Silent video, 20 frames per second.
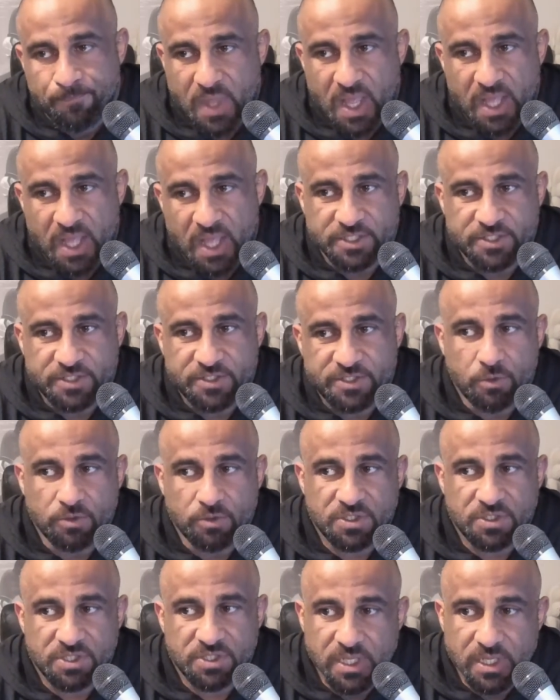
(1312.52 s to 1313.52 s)
I just don't
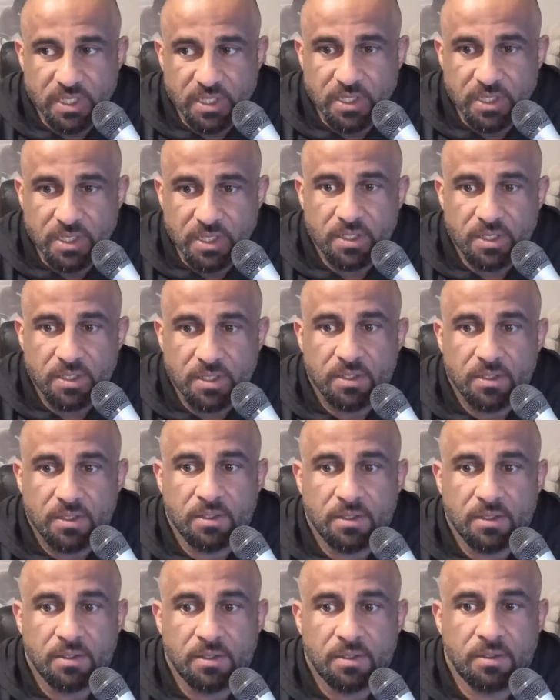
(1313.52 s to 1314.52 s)
see
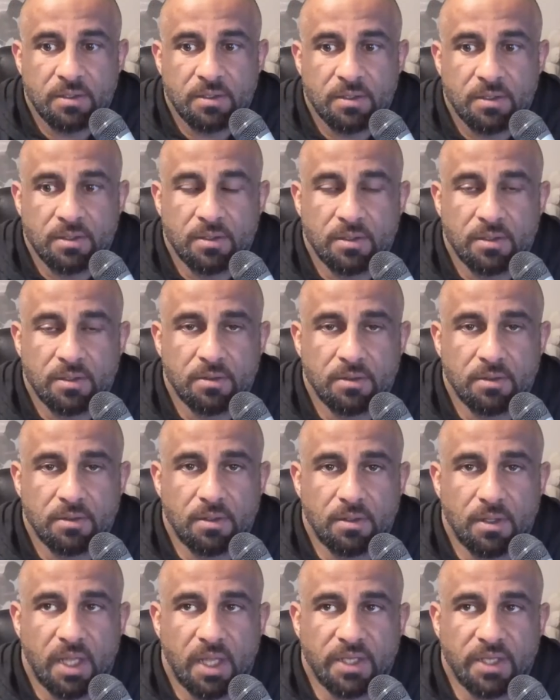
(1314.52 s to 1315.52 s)

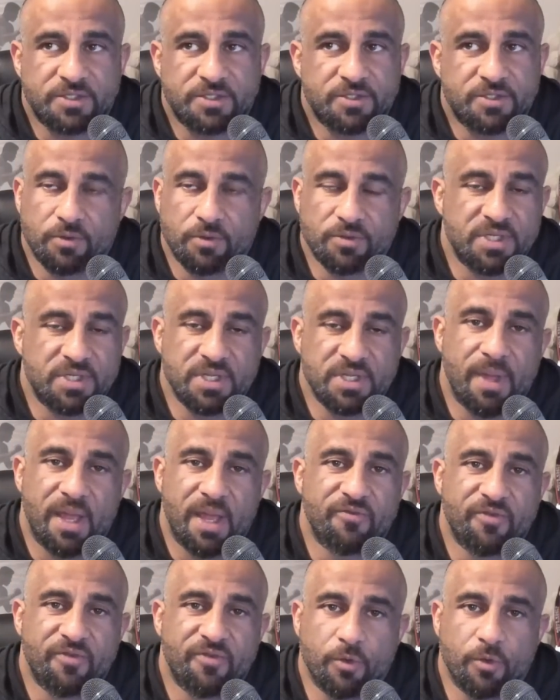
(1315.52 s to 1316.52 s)
the
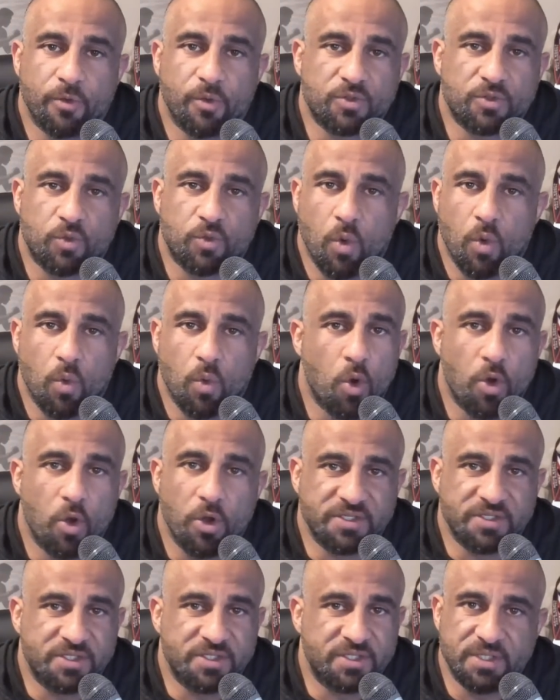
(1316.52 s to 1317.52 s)
benefit. The risk reward
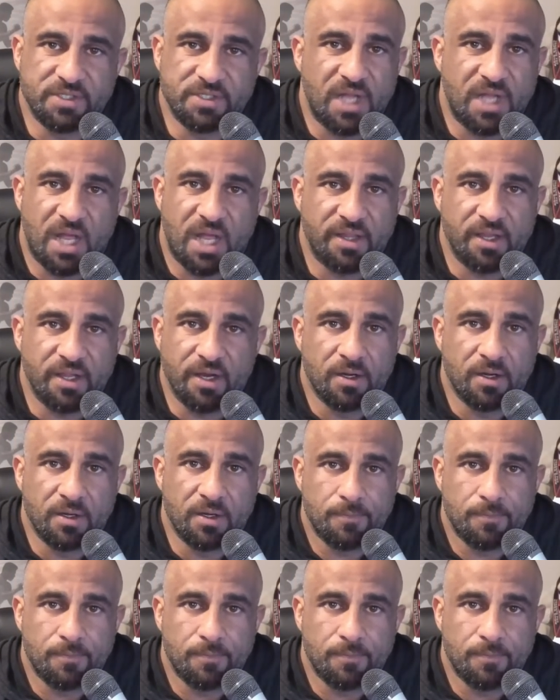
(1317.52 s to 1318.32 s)
is not there.